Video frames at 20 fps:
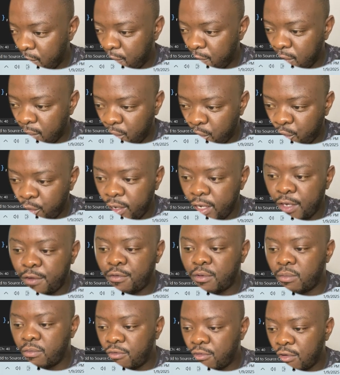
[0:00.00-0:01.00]
from query,
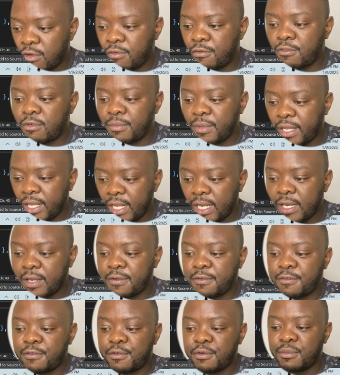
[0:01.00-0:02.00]
from form, from header,
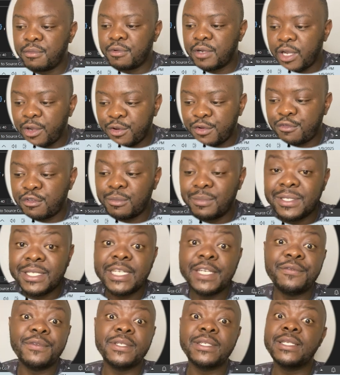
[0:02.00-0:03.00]
from route, from
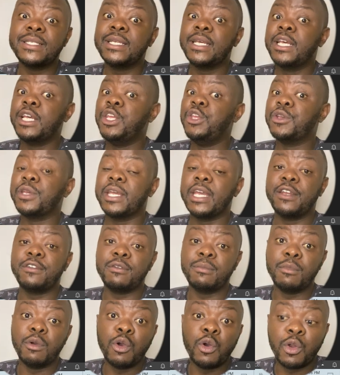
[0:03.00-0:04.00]
services. You can get
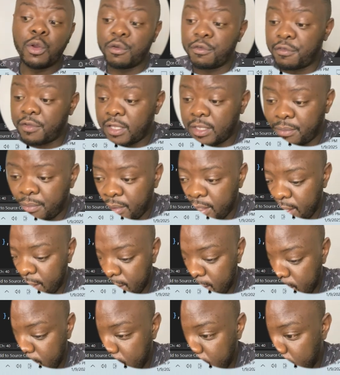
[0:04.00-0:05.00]
from all over the
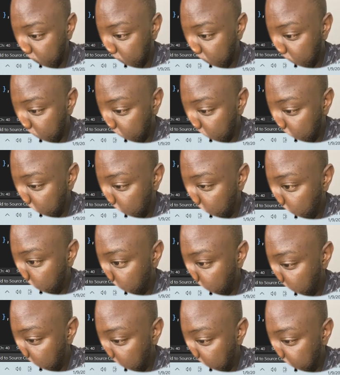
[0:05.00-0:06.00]
place.
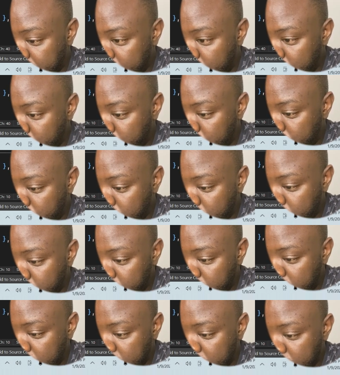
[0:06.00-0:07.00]
So if I don't put from
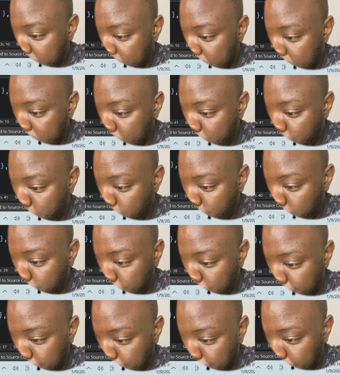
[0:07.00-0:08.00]
body there, it will know
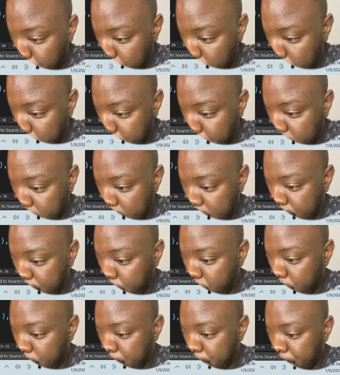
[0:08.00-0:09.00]
by
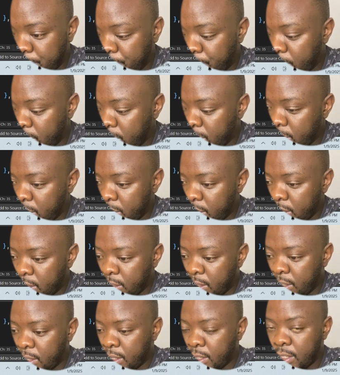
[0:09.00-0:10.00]
default
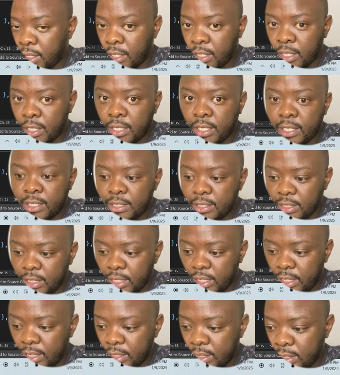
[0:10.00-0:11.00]
that
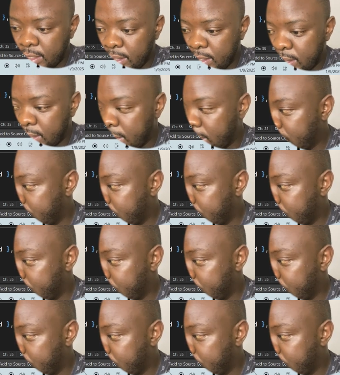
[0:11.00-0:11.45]
this is